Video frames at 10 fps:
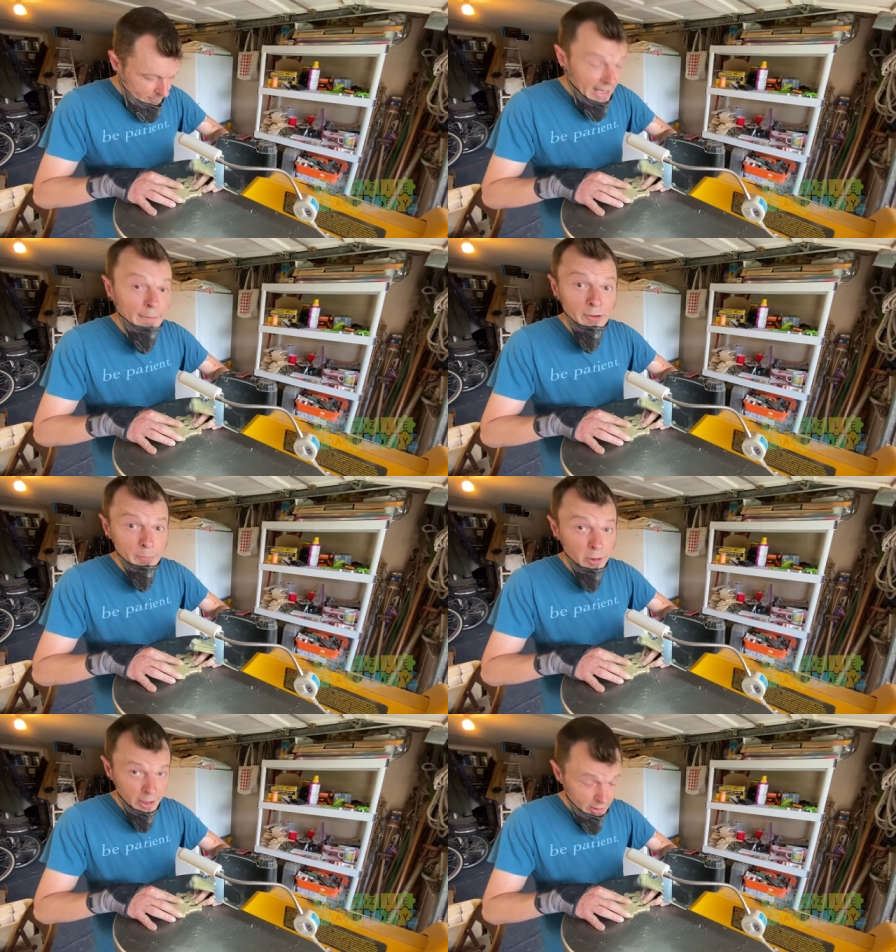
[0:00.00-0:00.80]
And we
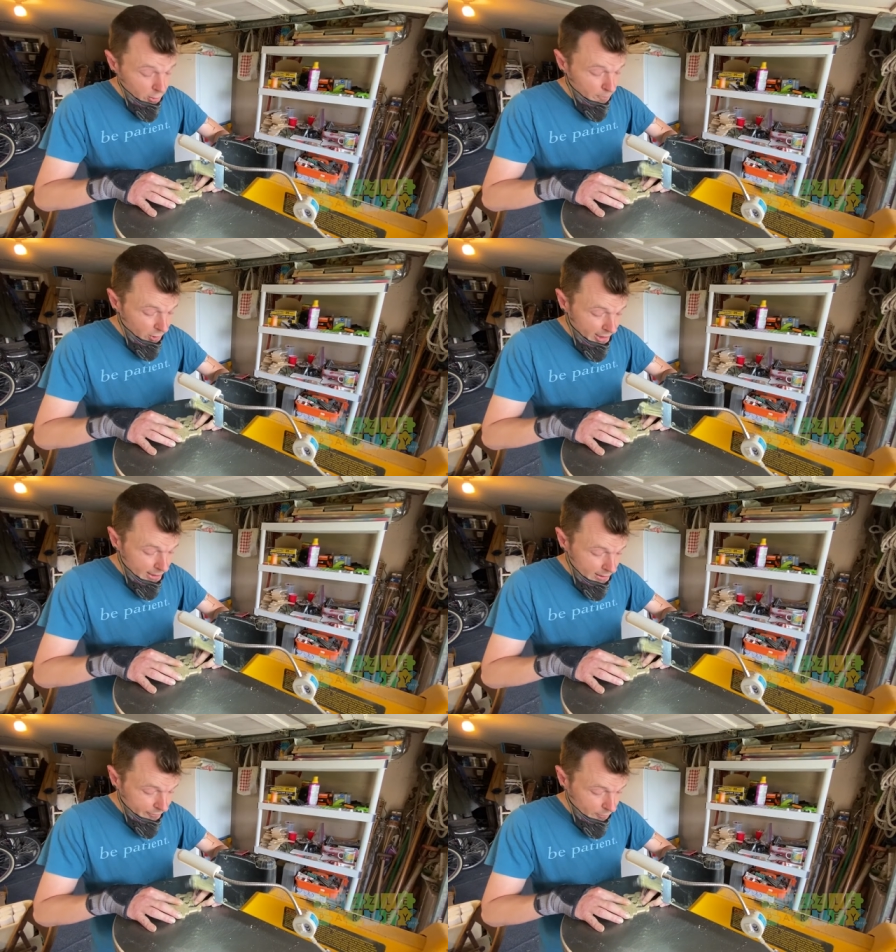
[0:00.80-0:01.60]
put in a new
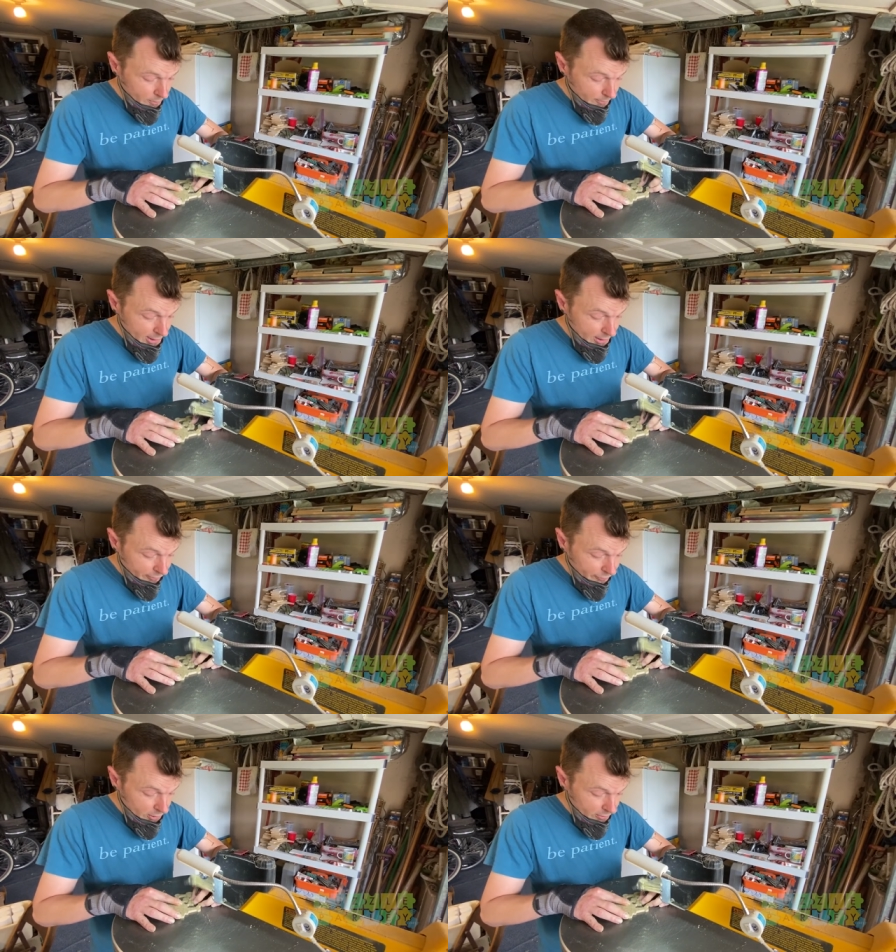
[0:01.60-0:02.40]
blade. So we're ready to
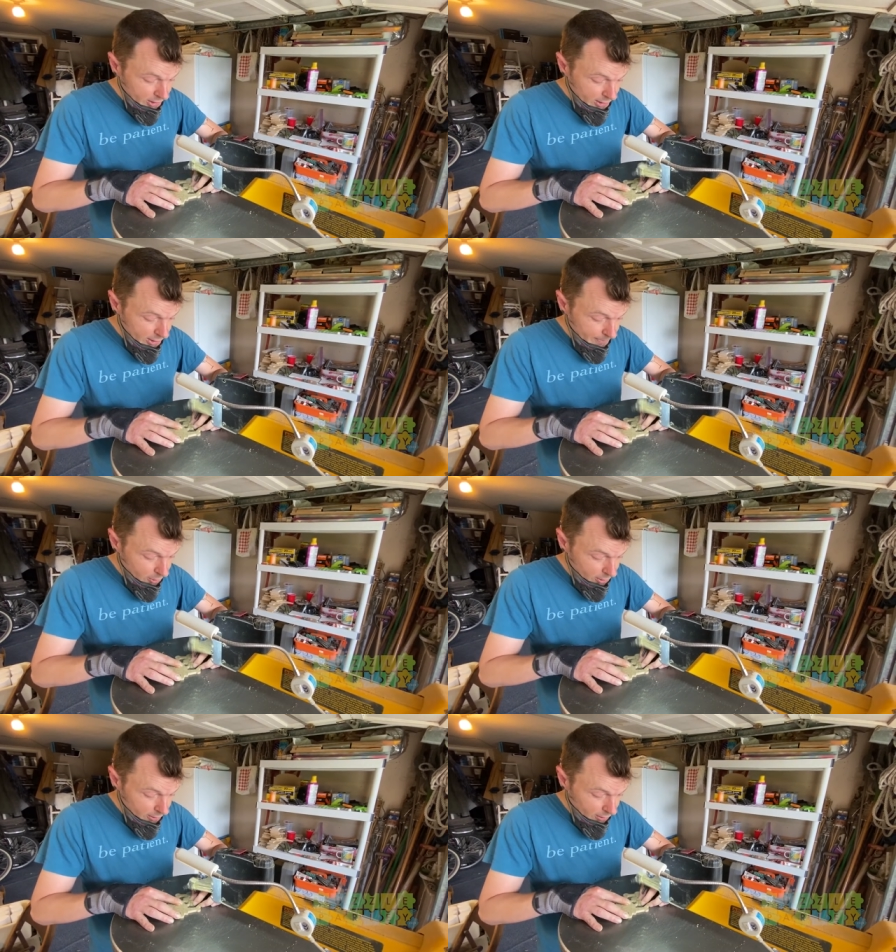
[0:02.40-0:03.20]
start cutting
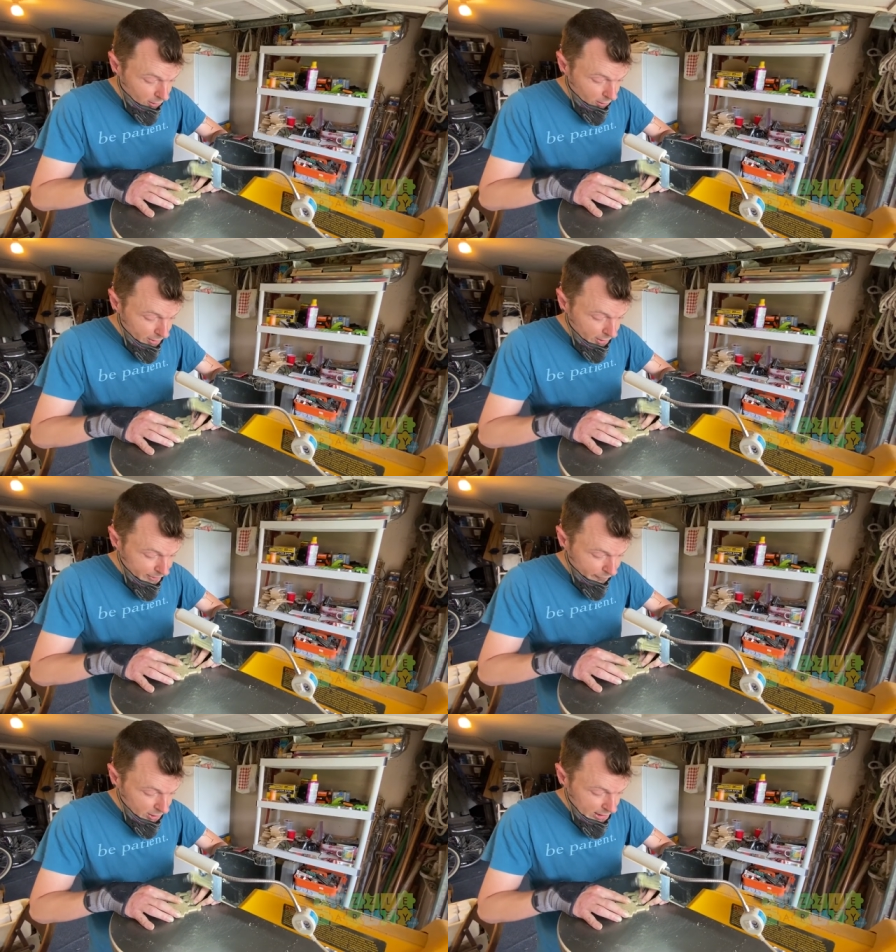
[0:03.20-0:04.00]
apart all our
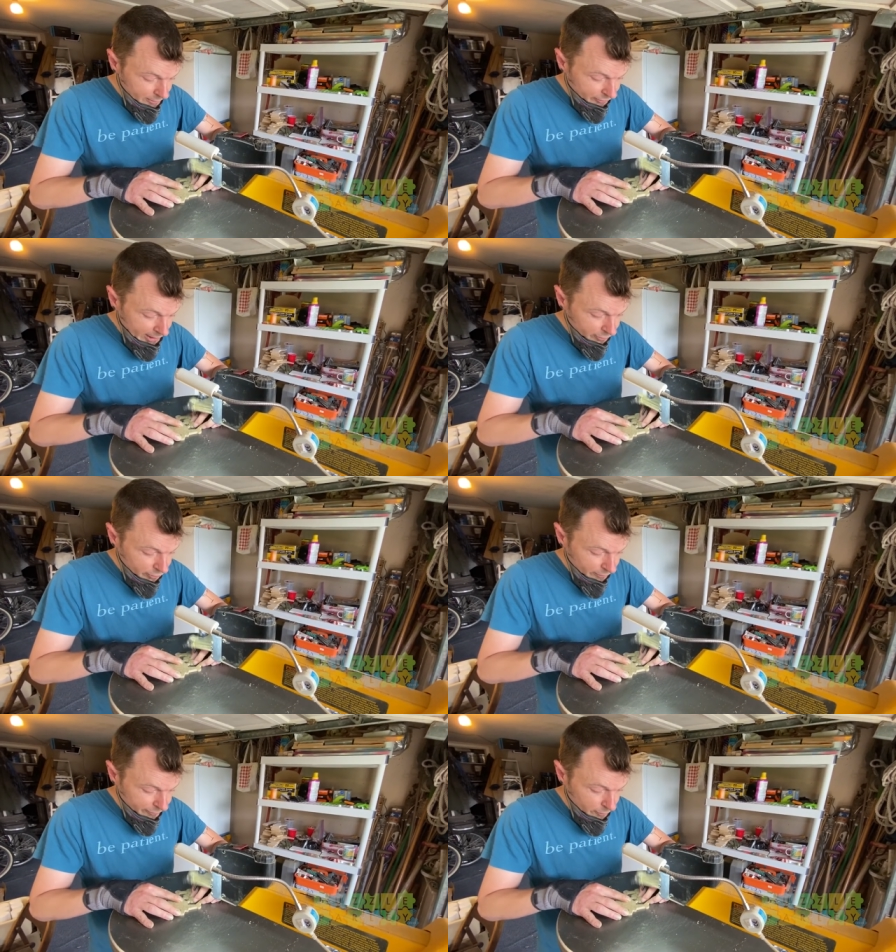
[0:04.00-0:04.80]
different color sections.